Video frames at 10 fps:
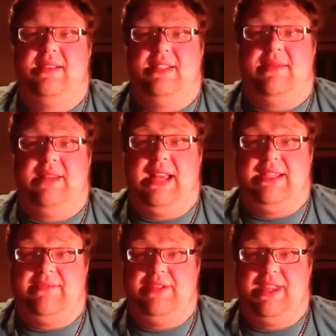someone
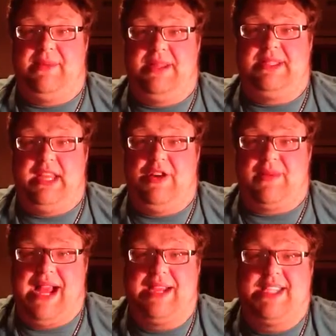has to put them on steel
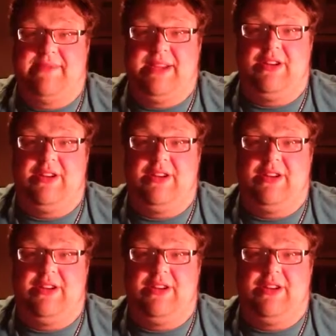racks to be